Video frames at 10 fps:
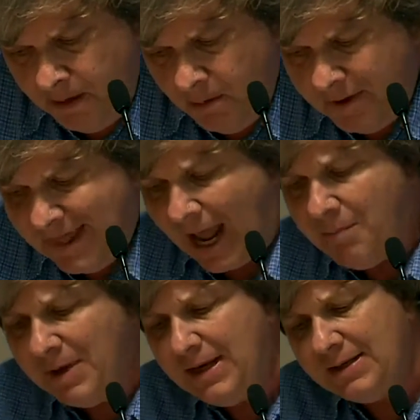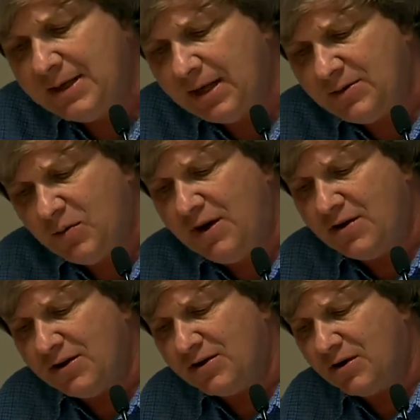But that means, as we've
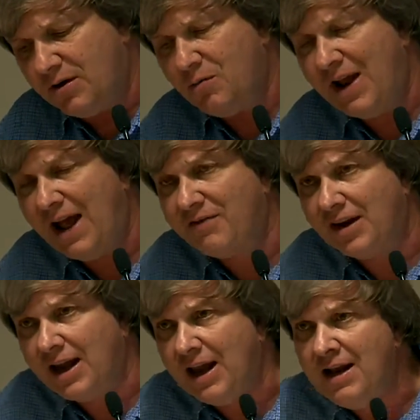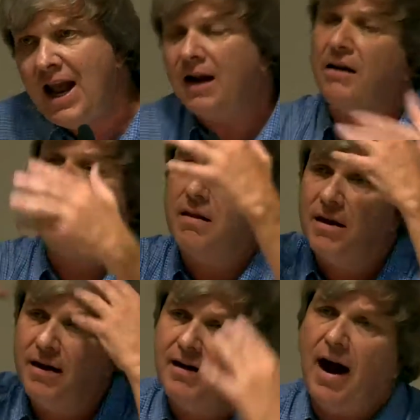just heard, we have to connect the
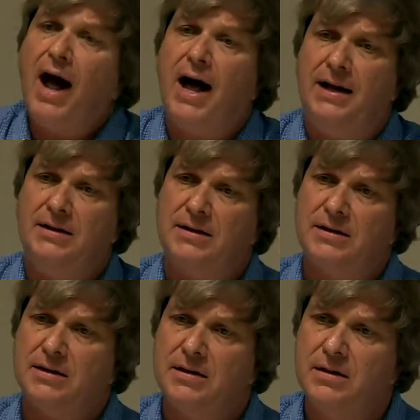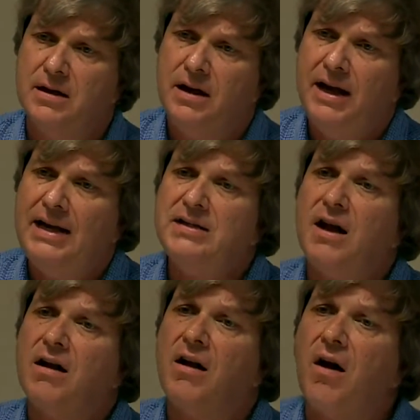dots. It's
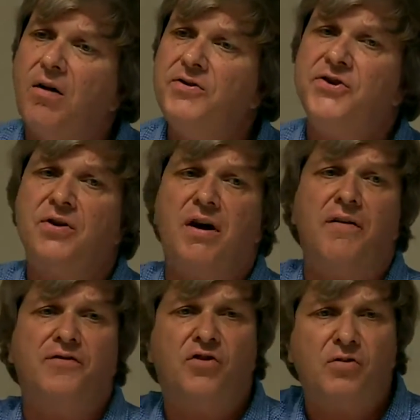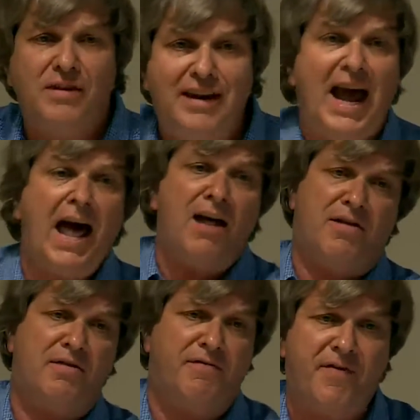a culture of
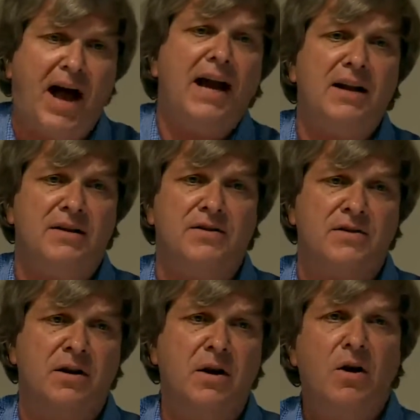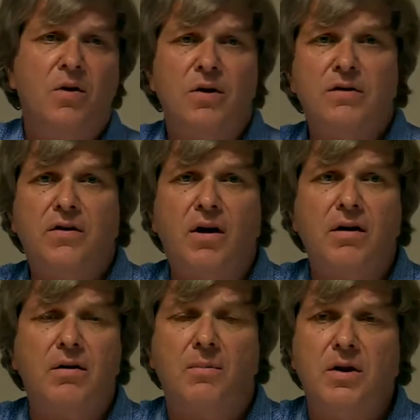death, violence. We can talk,
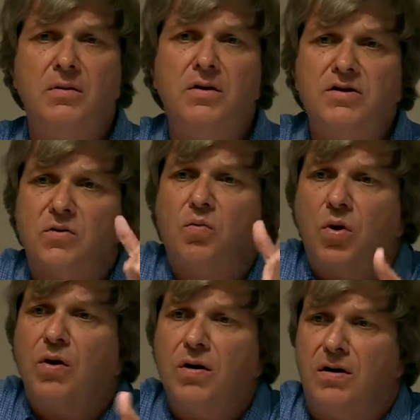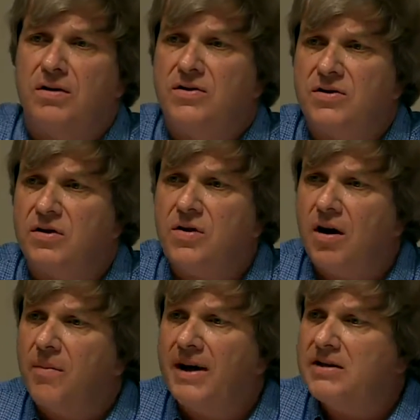these are words to
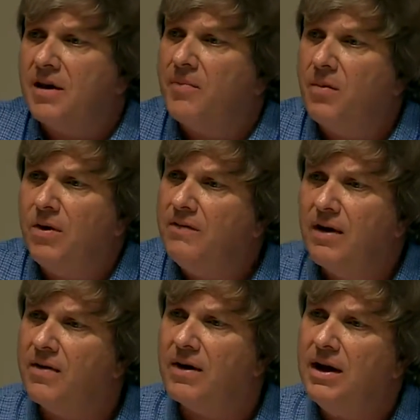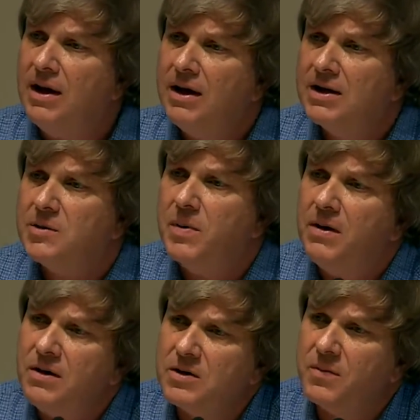talk about something we've never
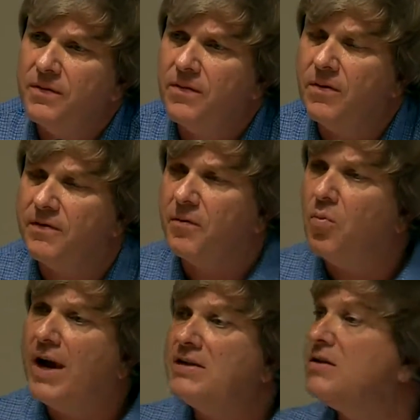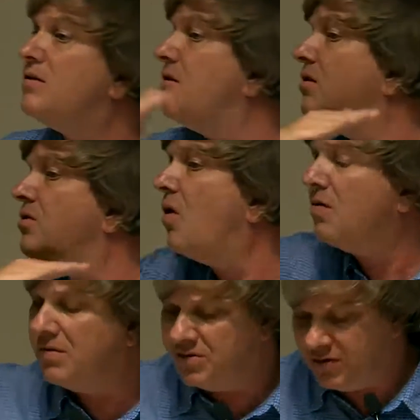experienced before, from race into the
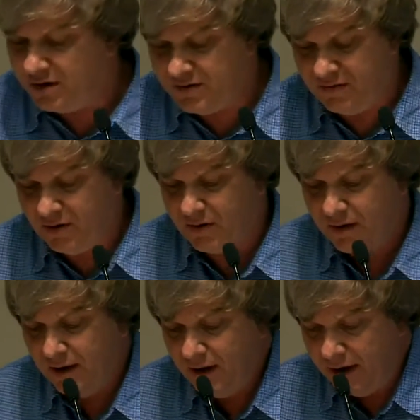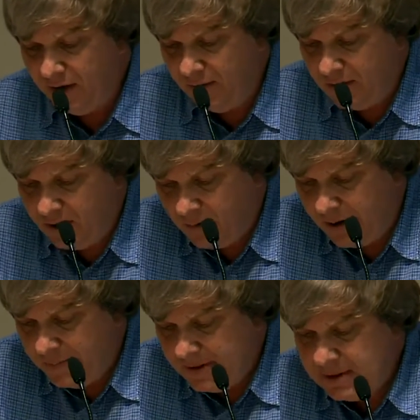total destruction of the earth and nuclear
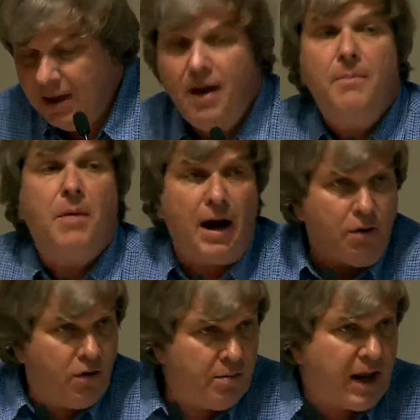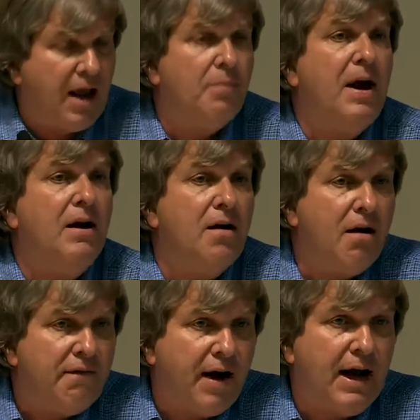weapons. My group, Campaign
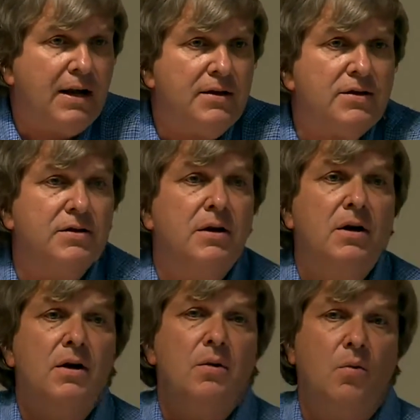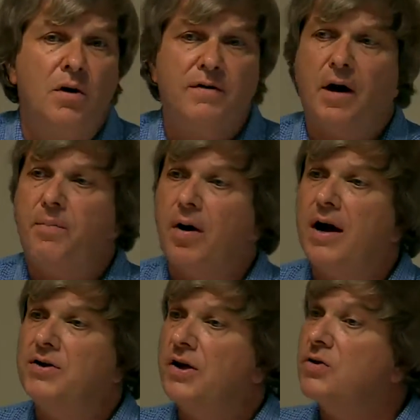Nonviolence, one of our
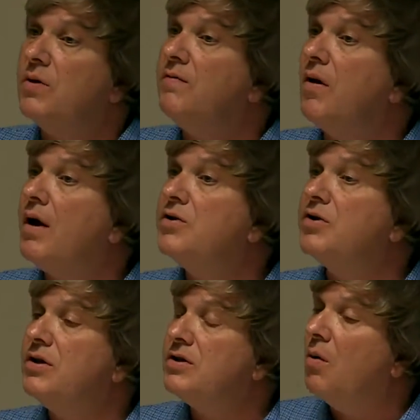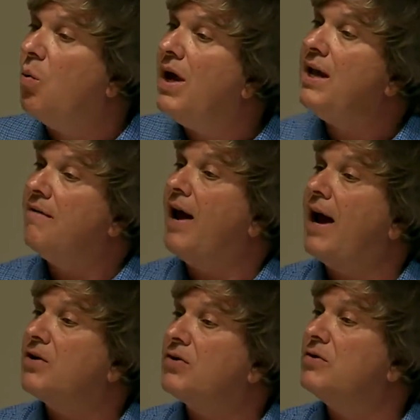projects we've launched is a week of
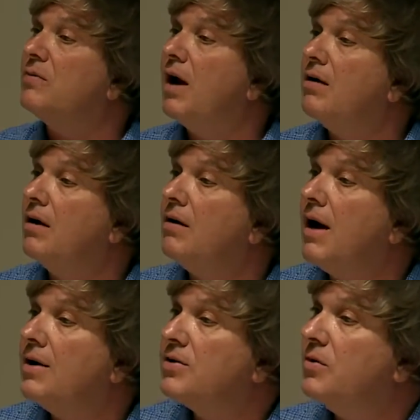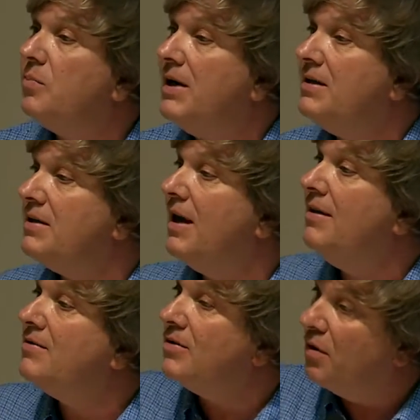actions around International Peace Day.
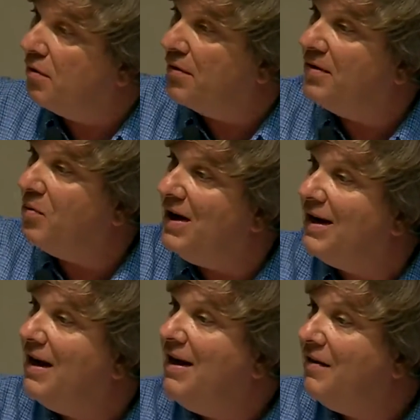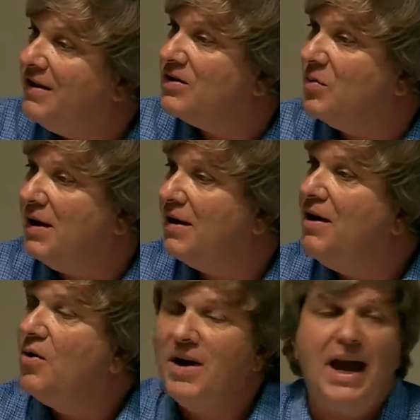This is the 3rd week. This week,
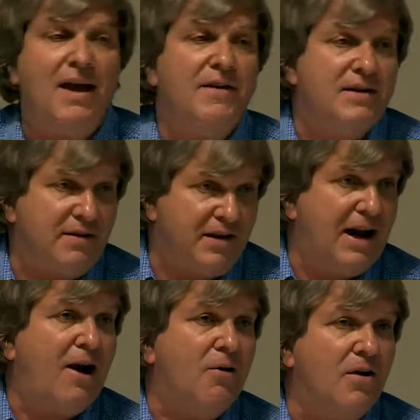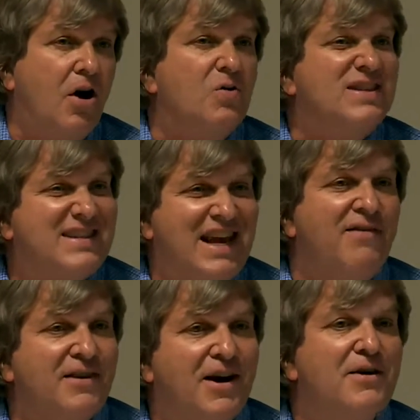we have, as of an hour ago,
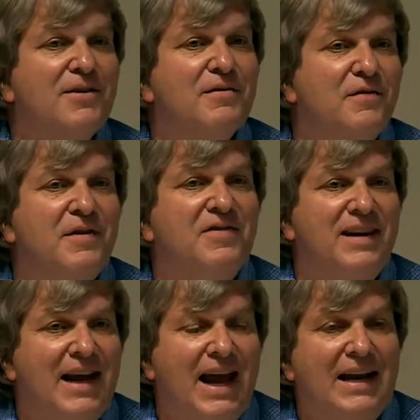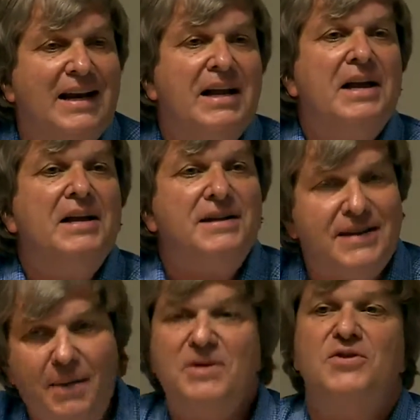758
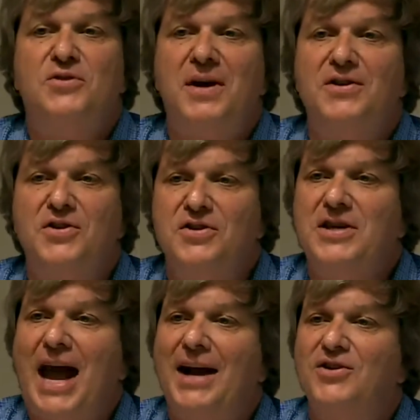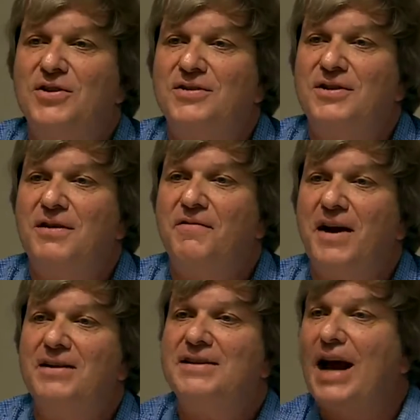demonstrations, actions, and
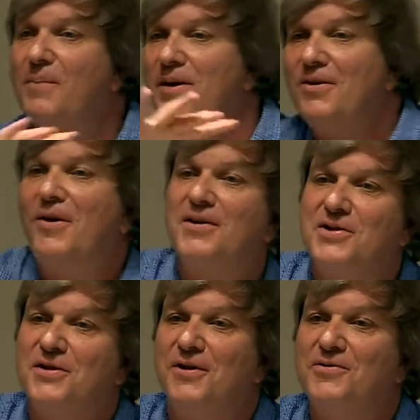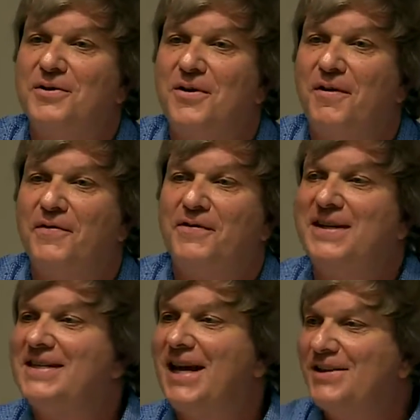events happening across the country in all
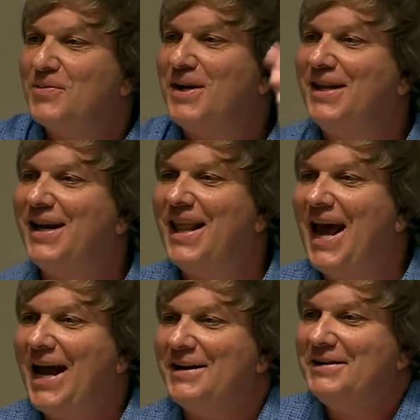50 states. What do you think of that?